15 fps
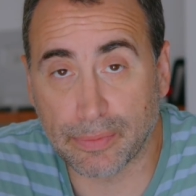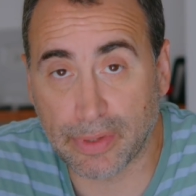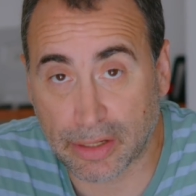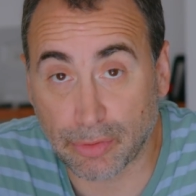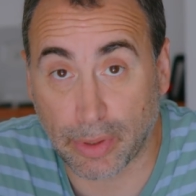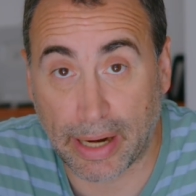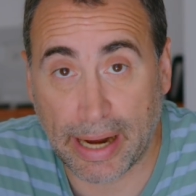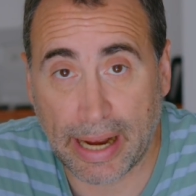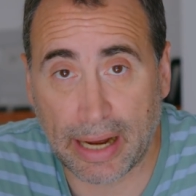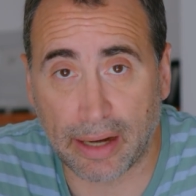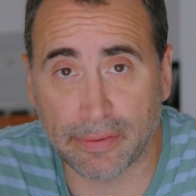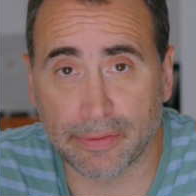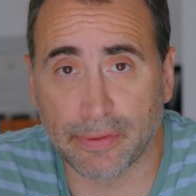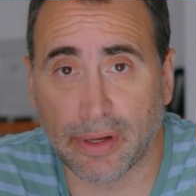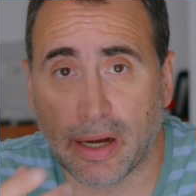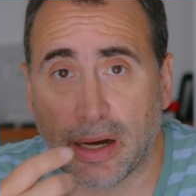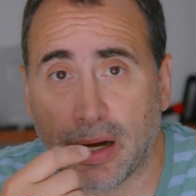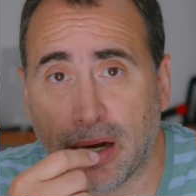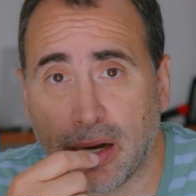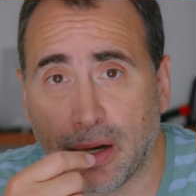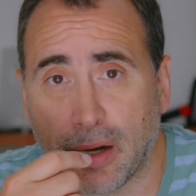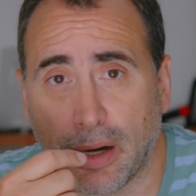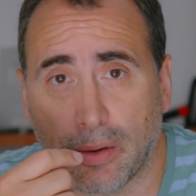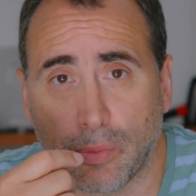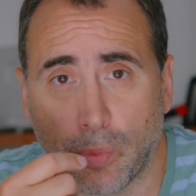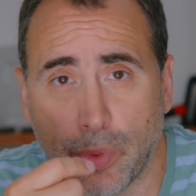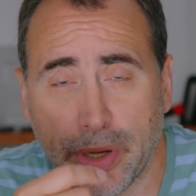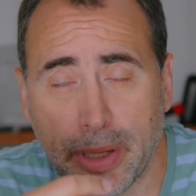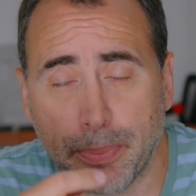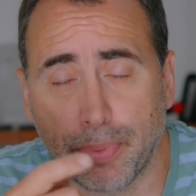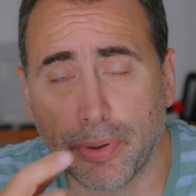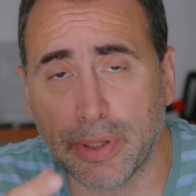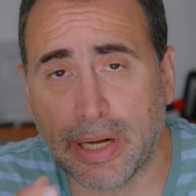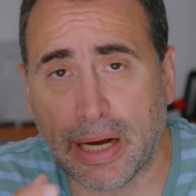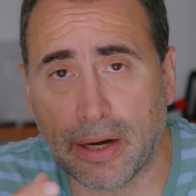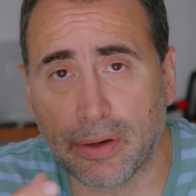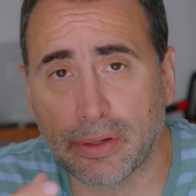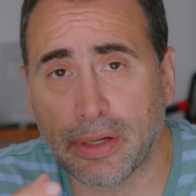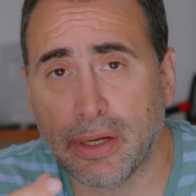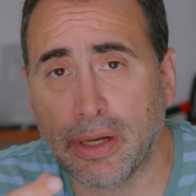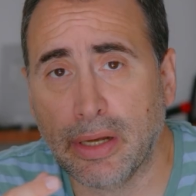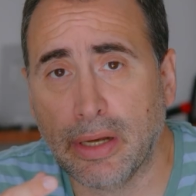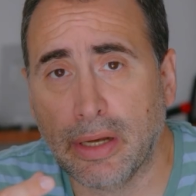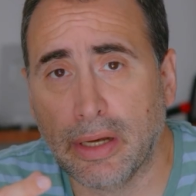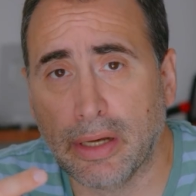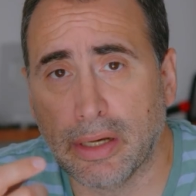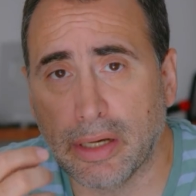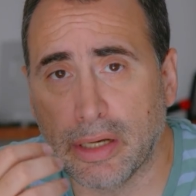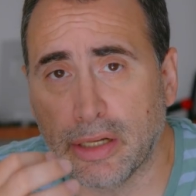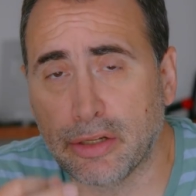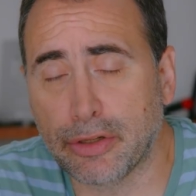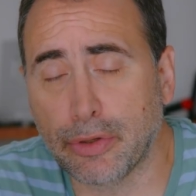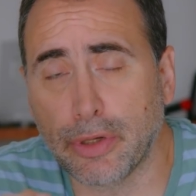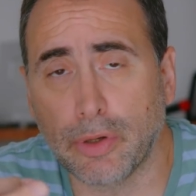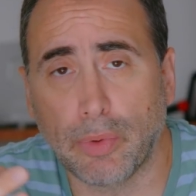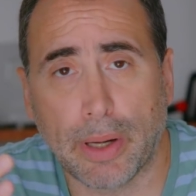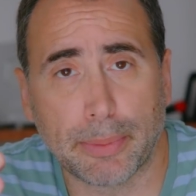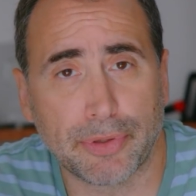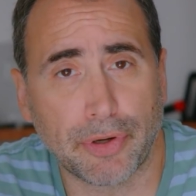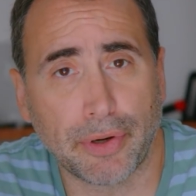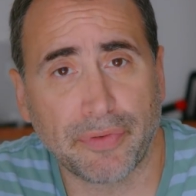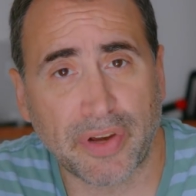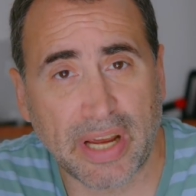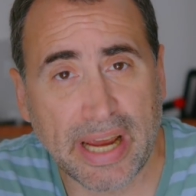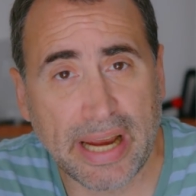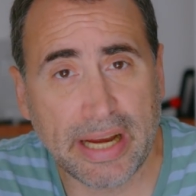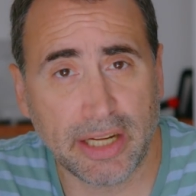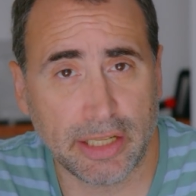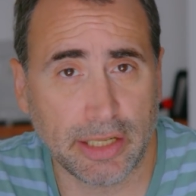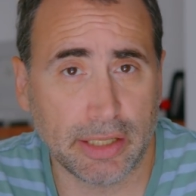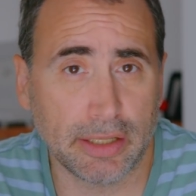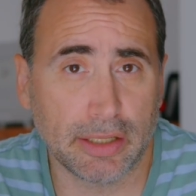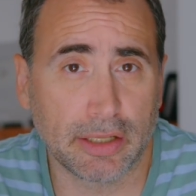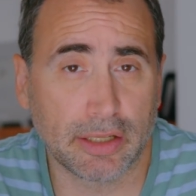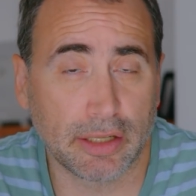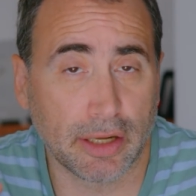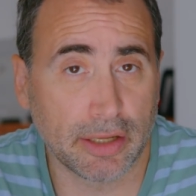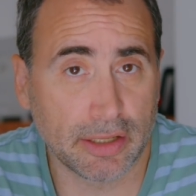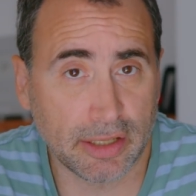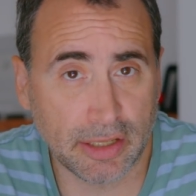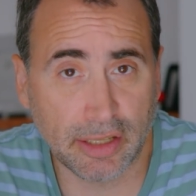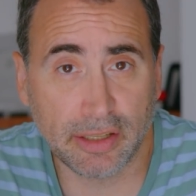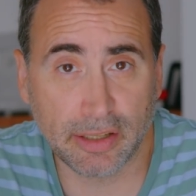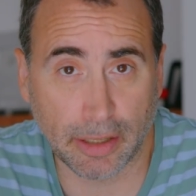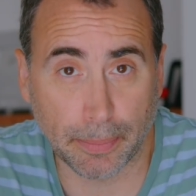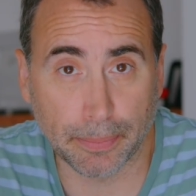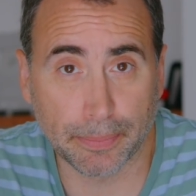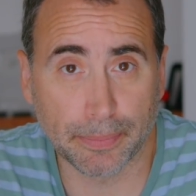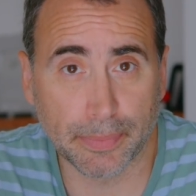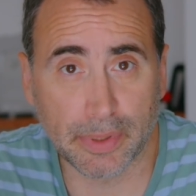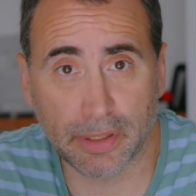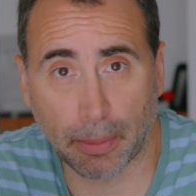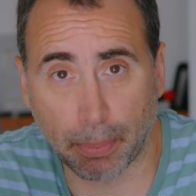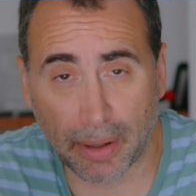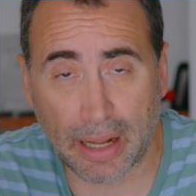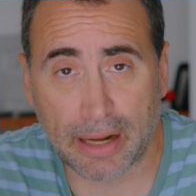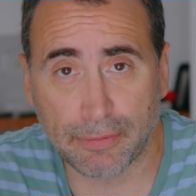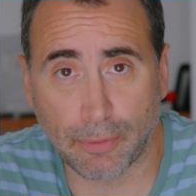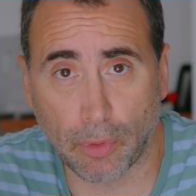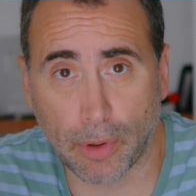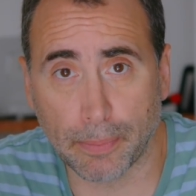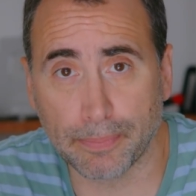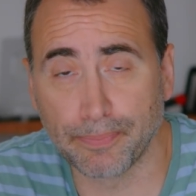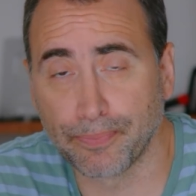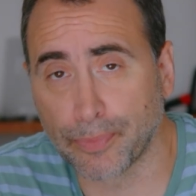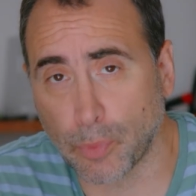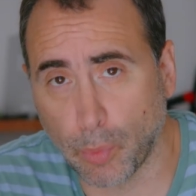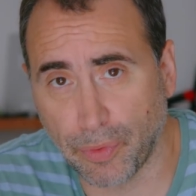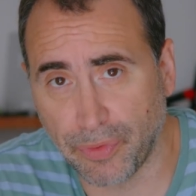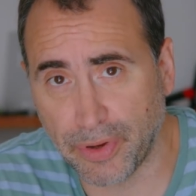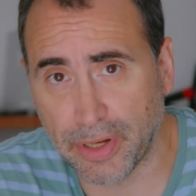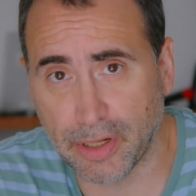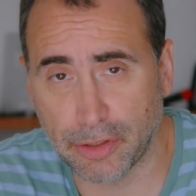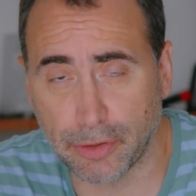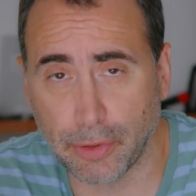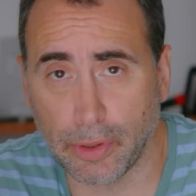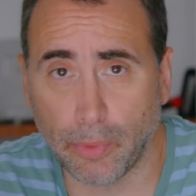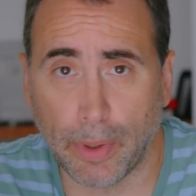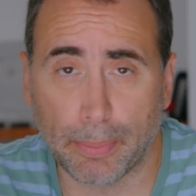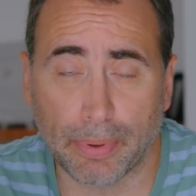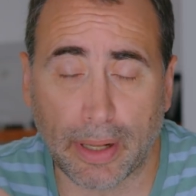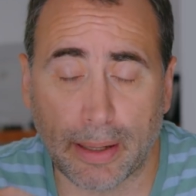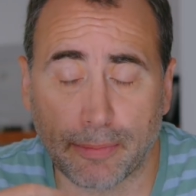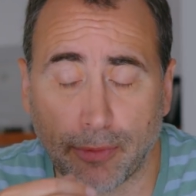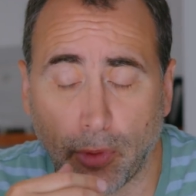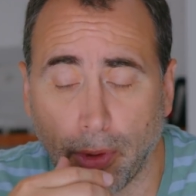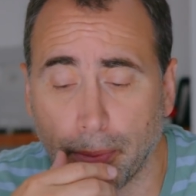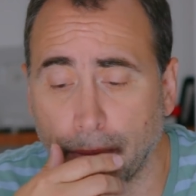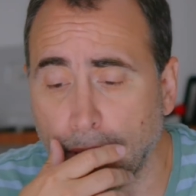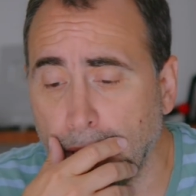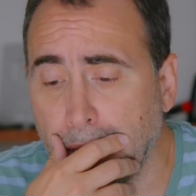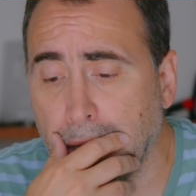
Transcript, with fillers: that's what I have. Uh, we put out a Studio Web certifications system. It's a platform within the Studio Web platform